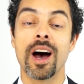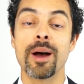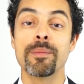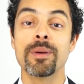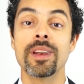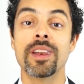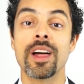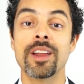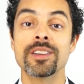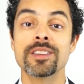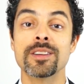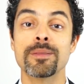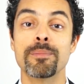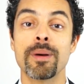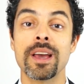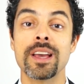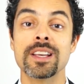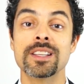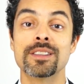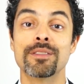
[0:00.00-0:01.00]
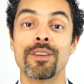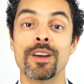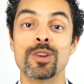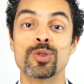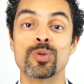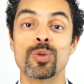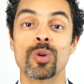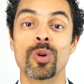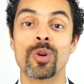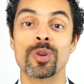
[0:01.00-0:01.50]
I'm a London-based
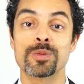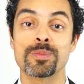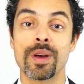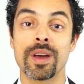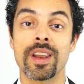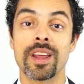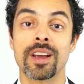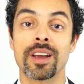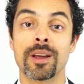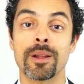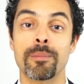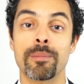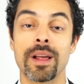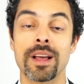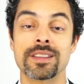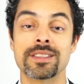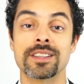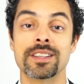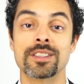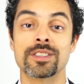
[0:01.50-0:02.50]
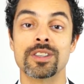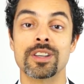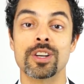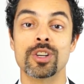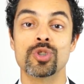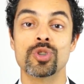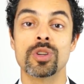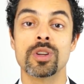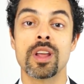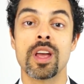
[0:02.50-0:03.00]
facial cosmetic and plastic
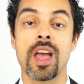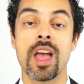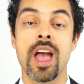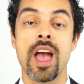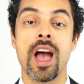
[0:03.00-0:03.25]
surgeon,